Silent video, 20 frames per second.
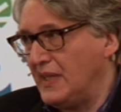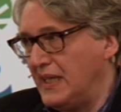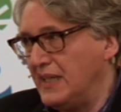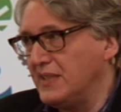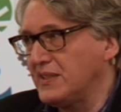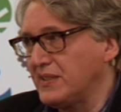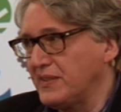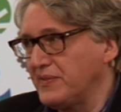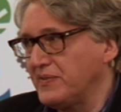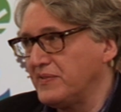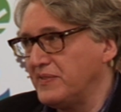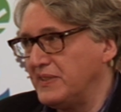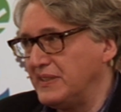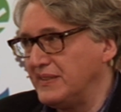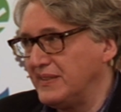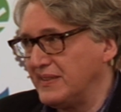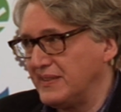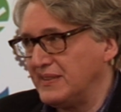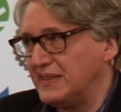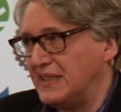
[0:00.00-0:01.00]
it's
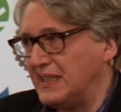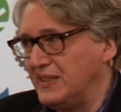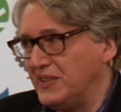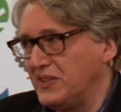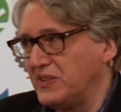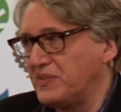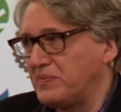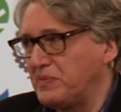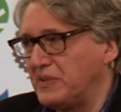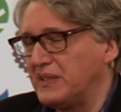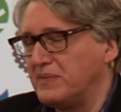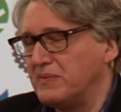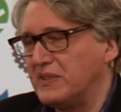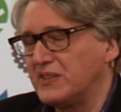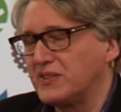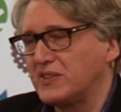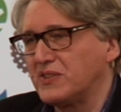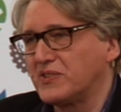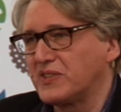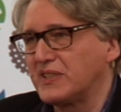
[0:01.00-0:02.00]
Now speaking
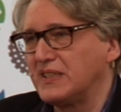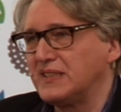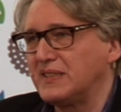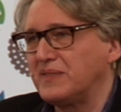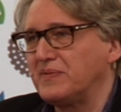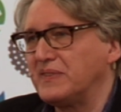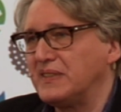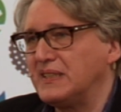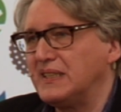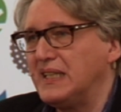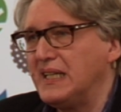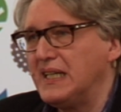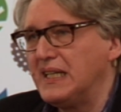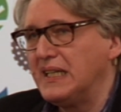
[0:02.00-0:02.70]
about socialism, mm-hmm. Yeah.